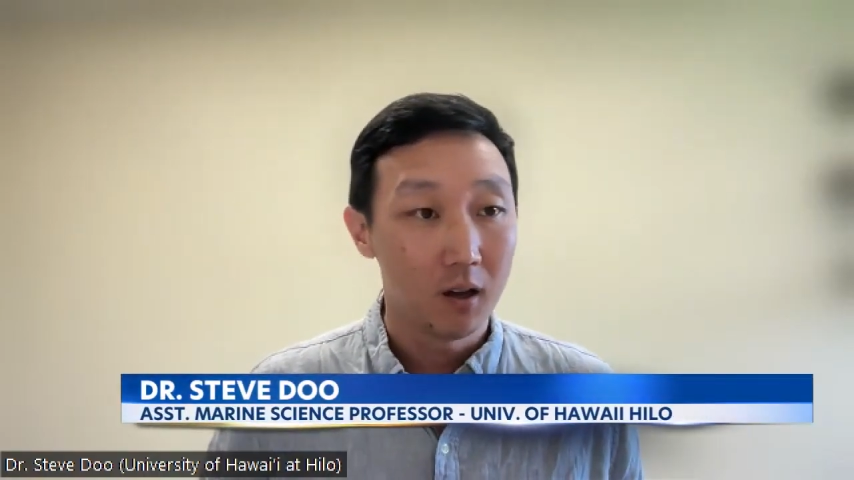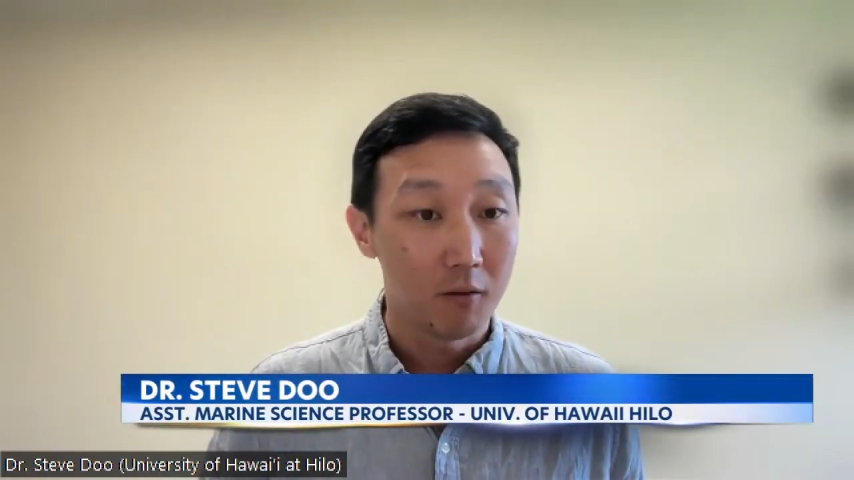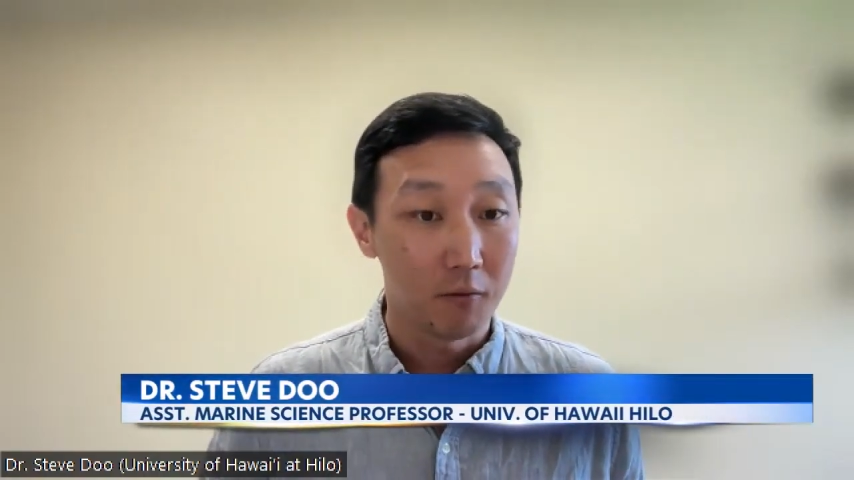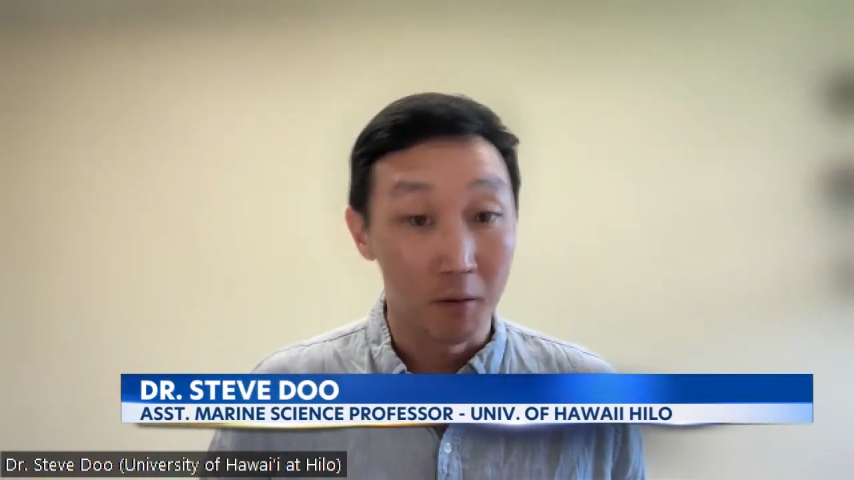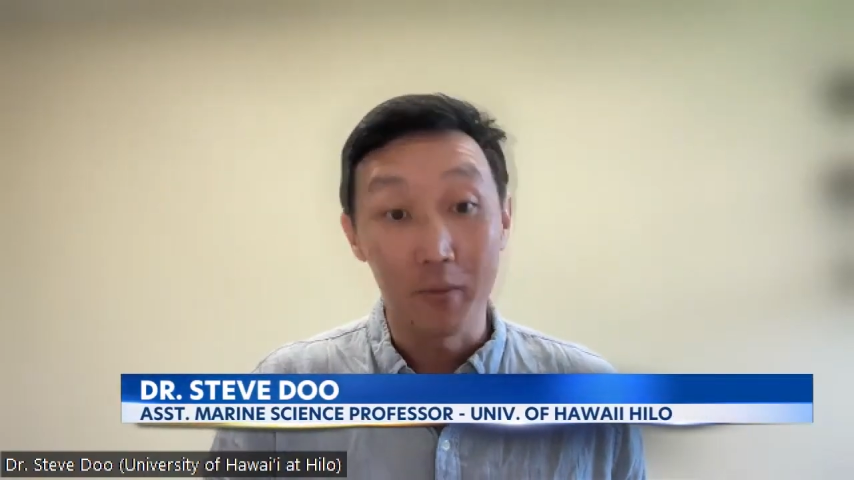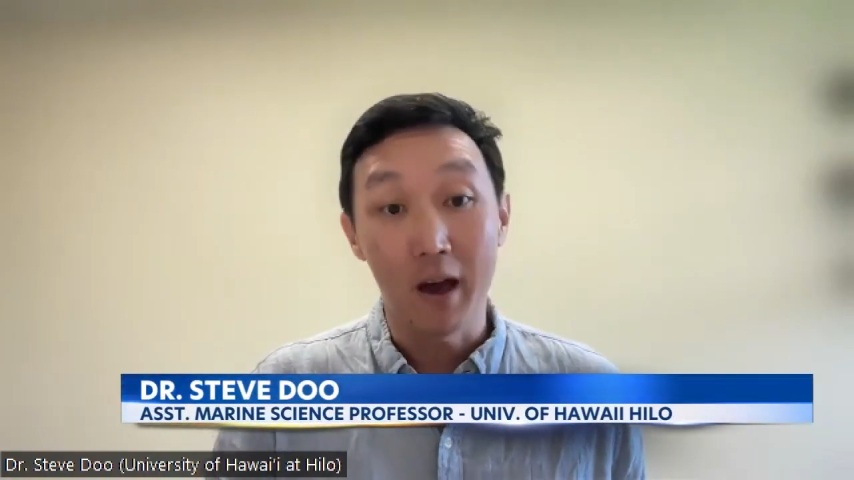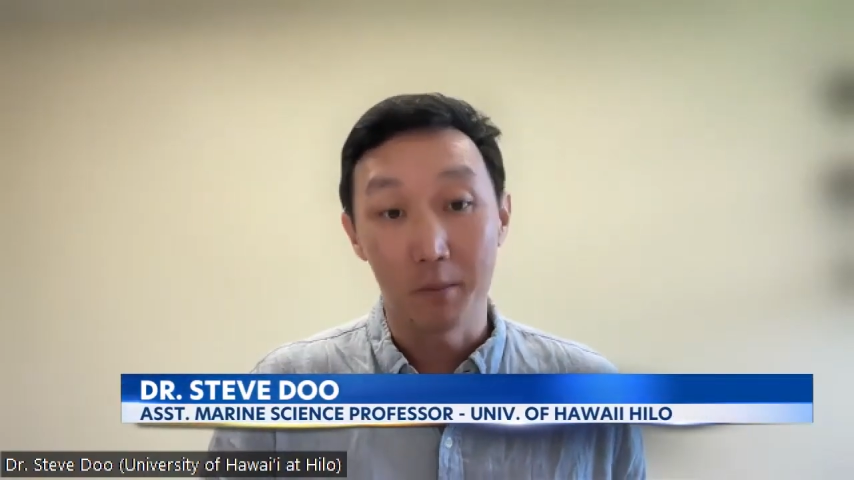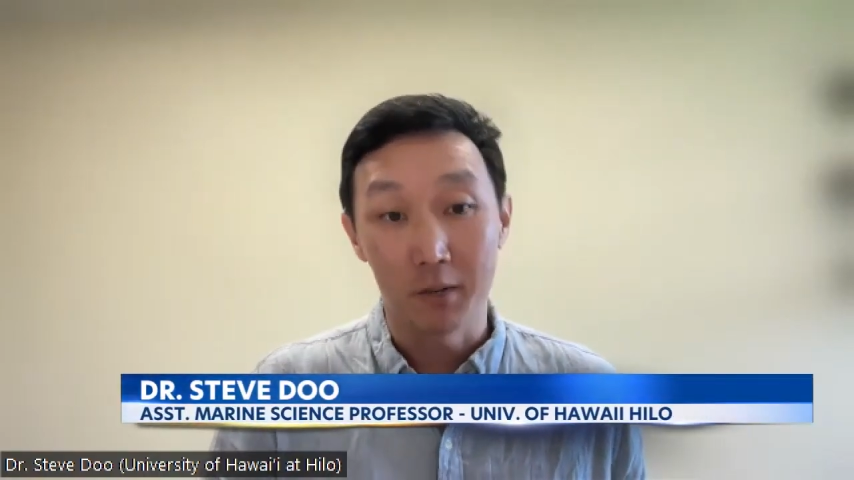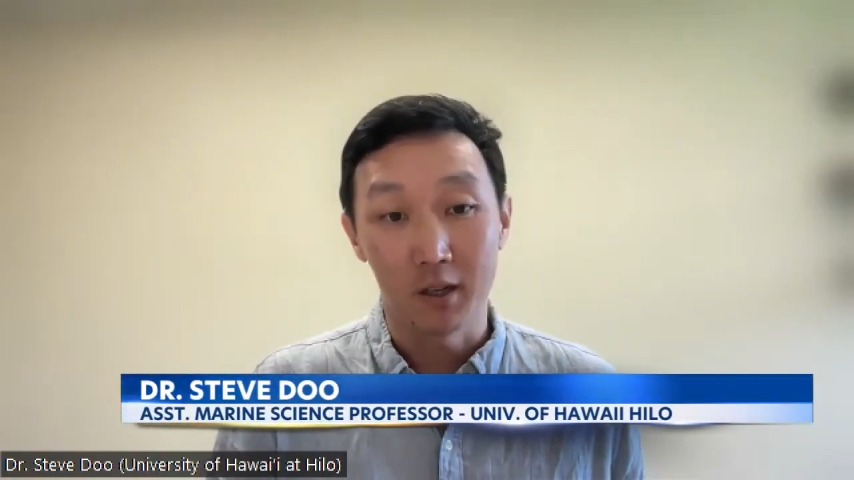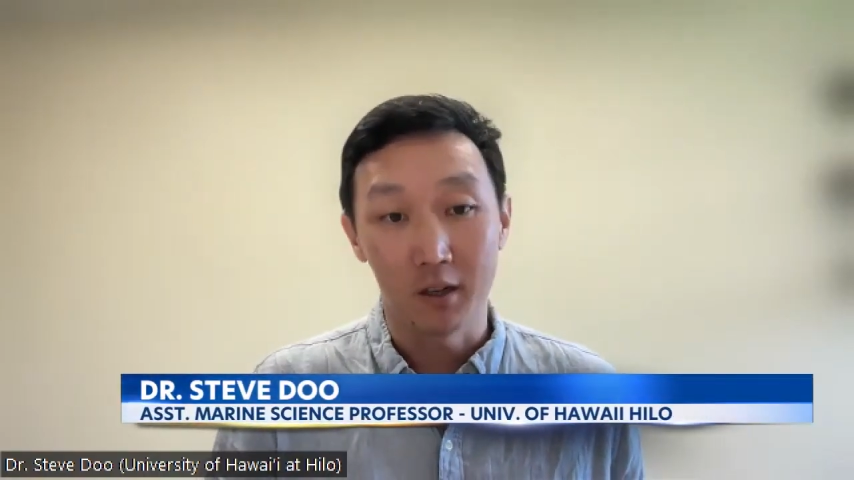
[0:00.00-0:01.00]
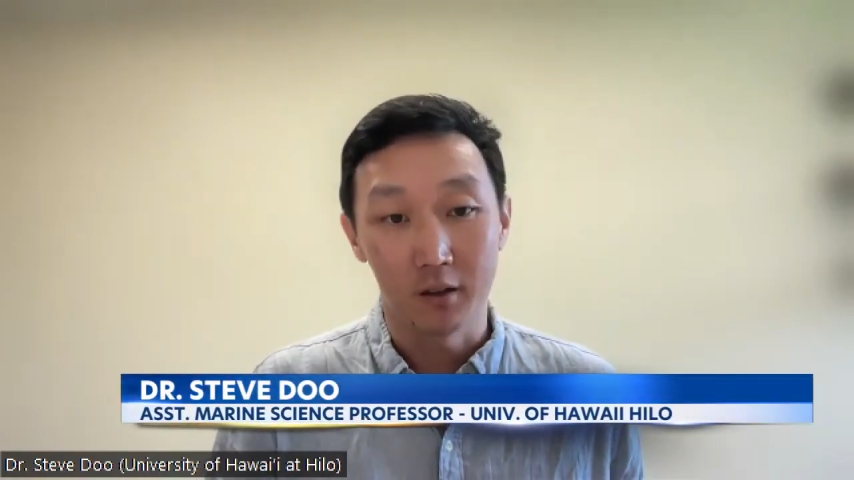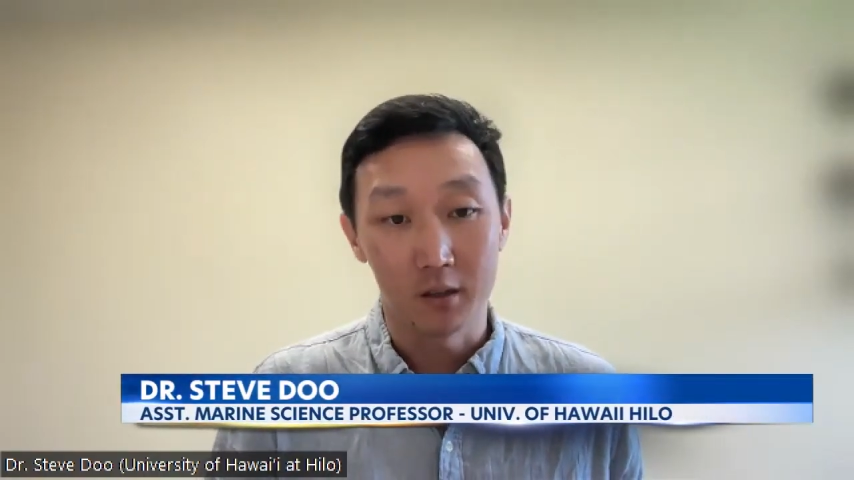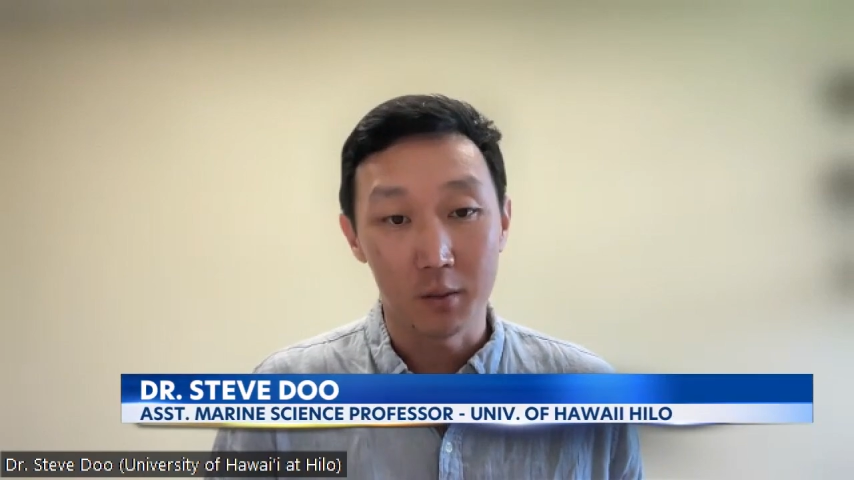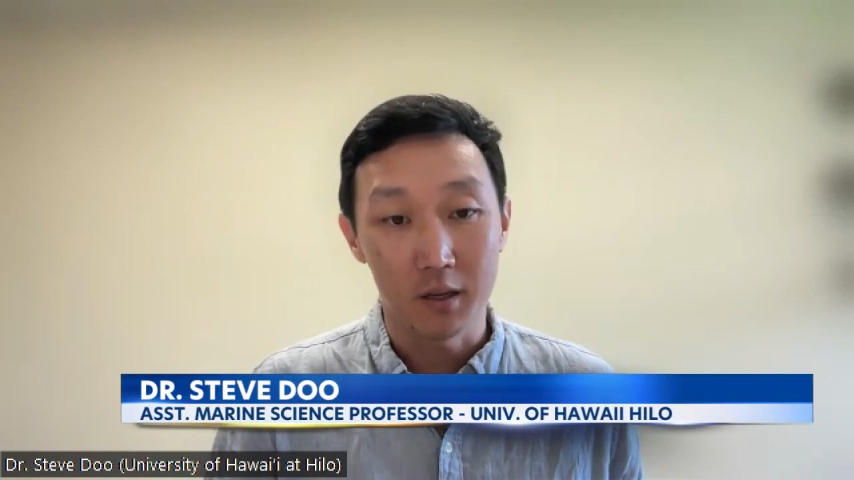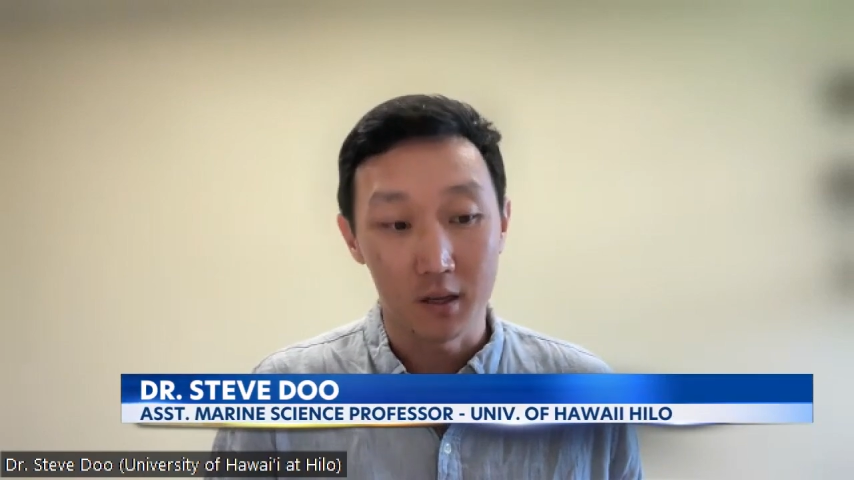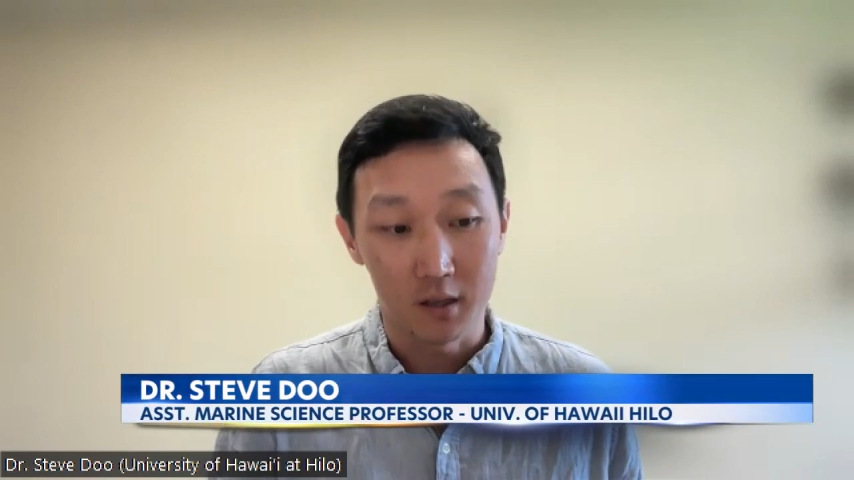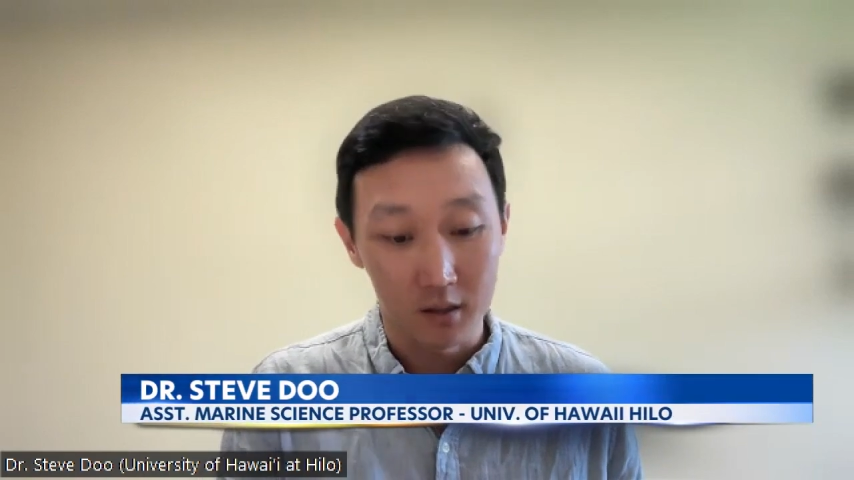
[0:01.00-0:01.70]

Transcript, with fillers: from that particular species.